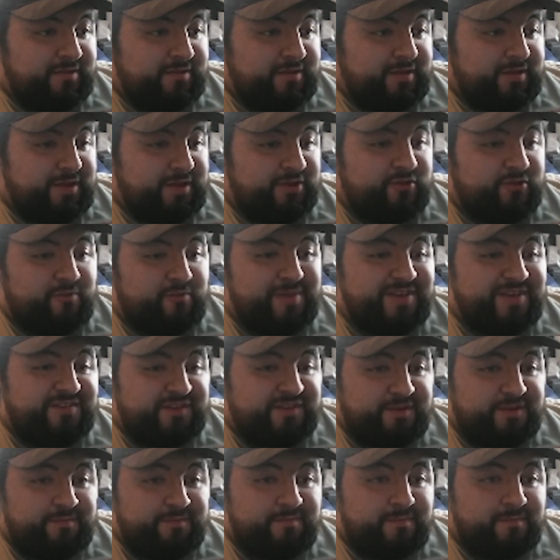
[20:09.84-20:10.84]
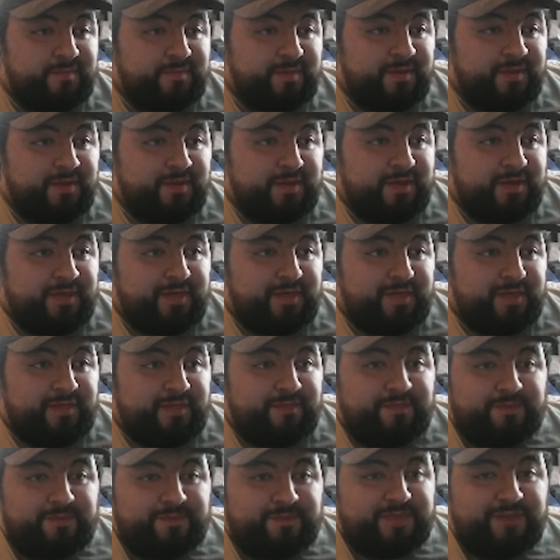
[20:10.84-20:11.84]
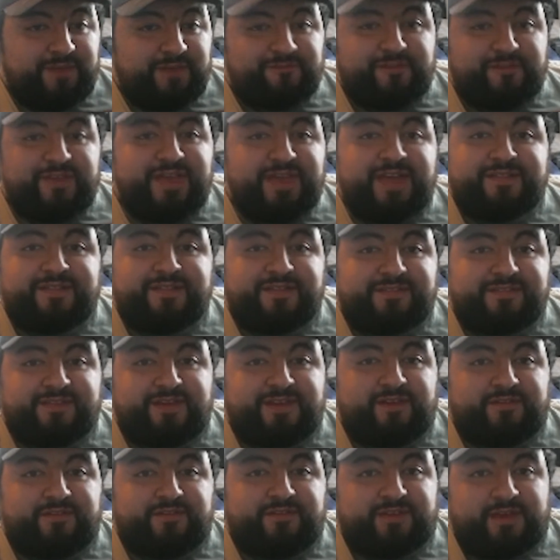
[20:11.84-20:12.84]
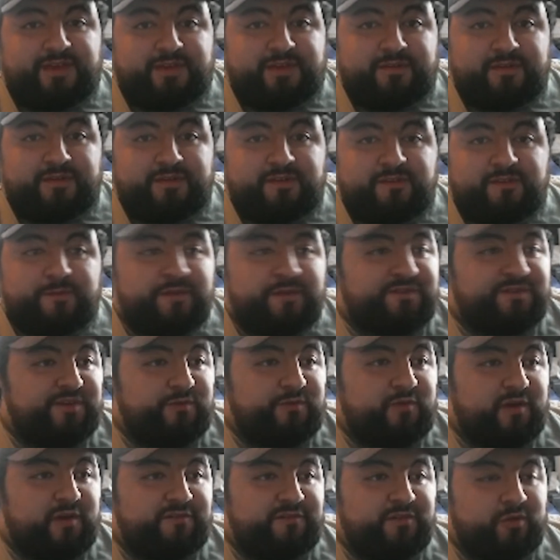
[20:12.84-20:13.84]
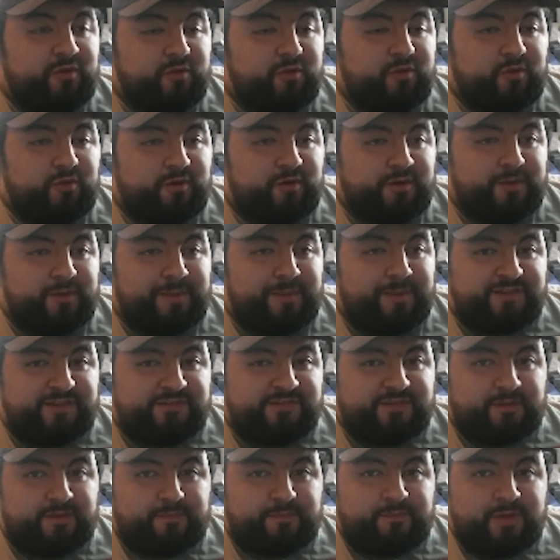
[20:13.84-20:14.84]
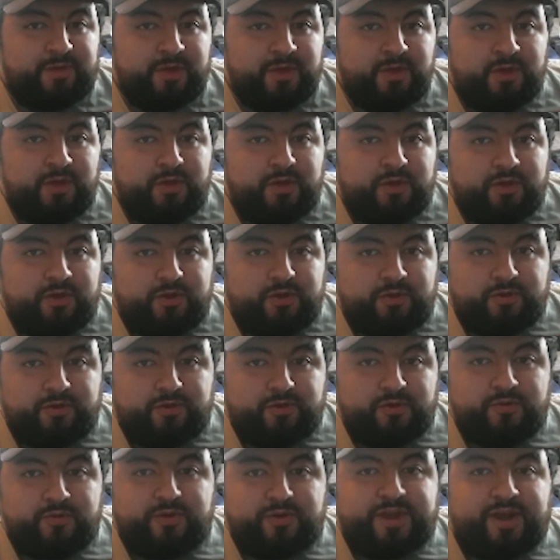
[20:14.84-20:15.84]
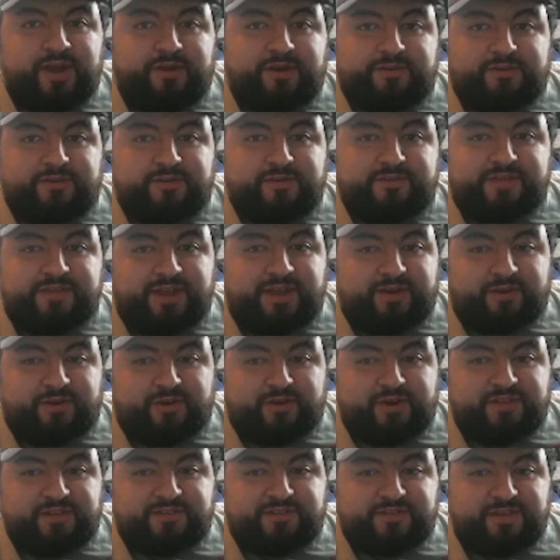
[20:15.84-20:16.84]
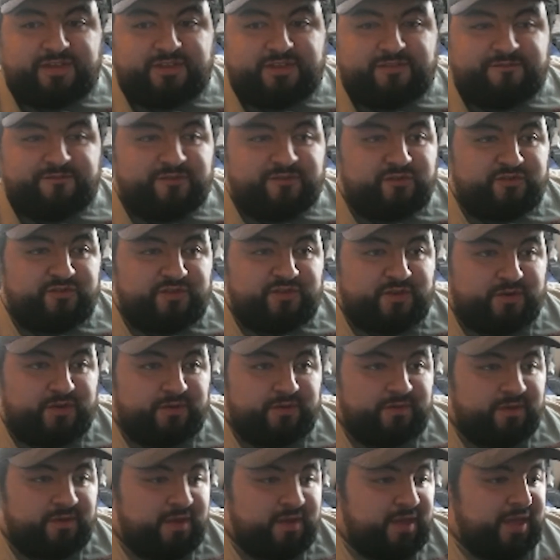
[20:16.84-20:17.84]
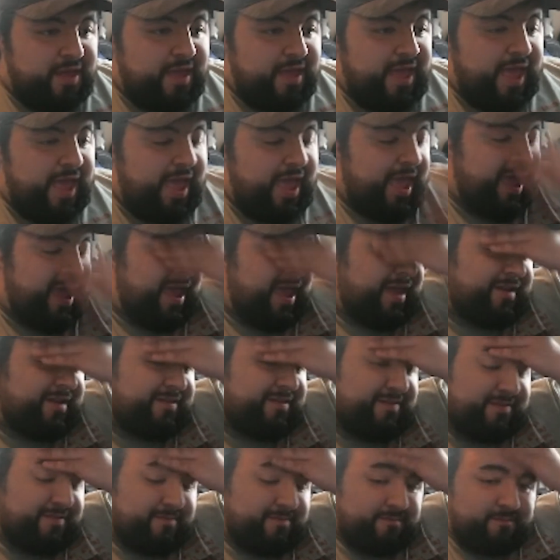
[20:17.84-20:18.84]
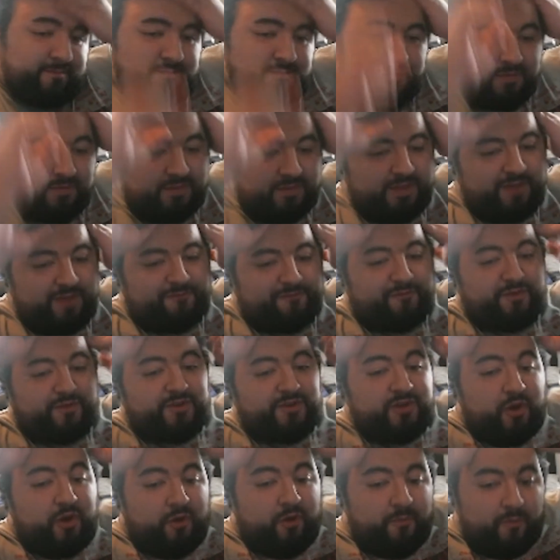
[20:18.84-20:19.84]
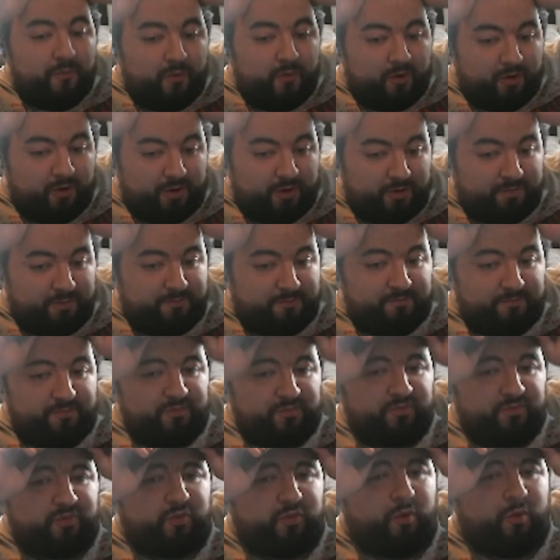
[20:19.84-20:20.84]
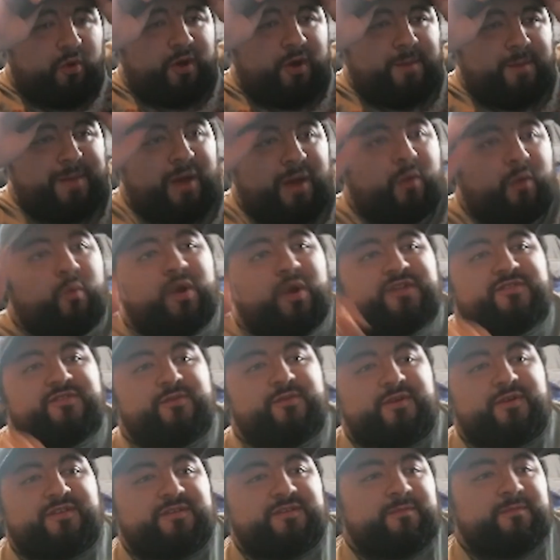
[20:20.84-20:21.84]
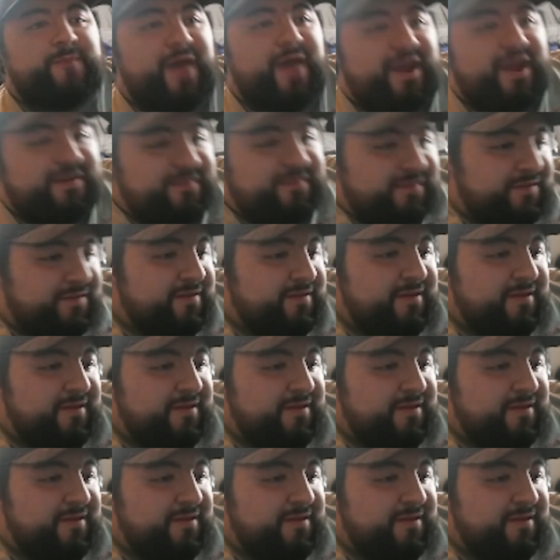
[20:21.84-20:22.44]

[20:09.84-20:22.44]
Intermission, definitely get this DLC. Especially if one of you learn about some new characters that you're going to see in the future, and definitely know more lore about what to expect.